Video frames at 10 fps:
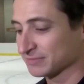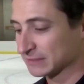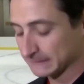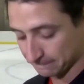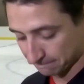
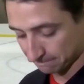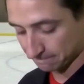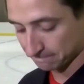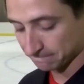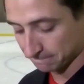
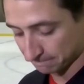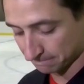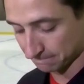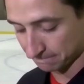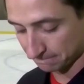
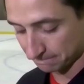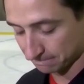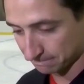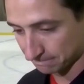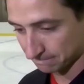
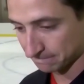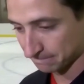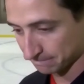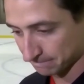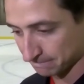
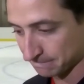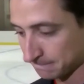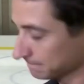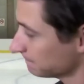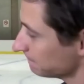
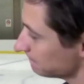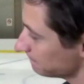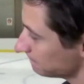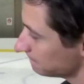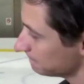
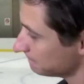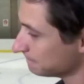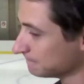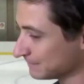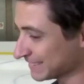
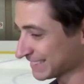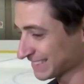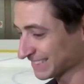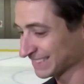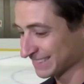
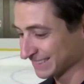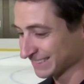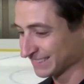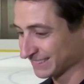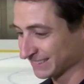
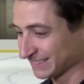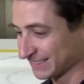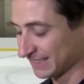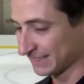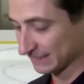
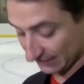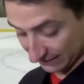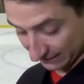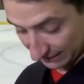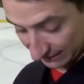No words are spoken by the person on screen.